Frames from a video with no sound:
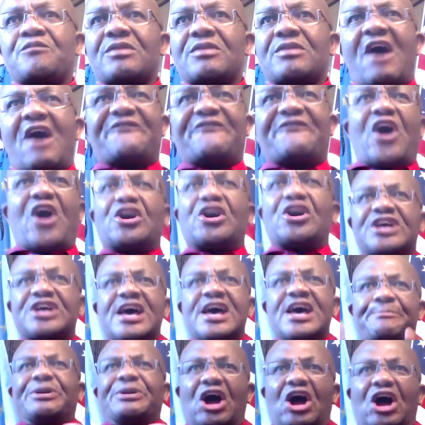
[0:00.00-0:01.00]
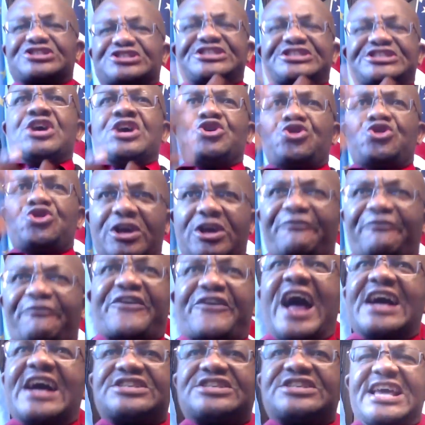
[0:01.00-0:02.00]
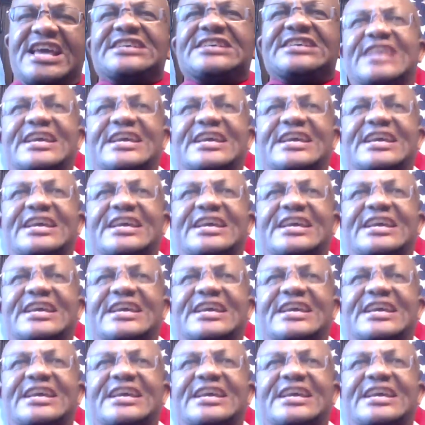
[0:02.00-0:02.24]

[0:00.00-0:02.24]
Of course, because France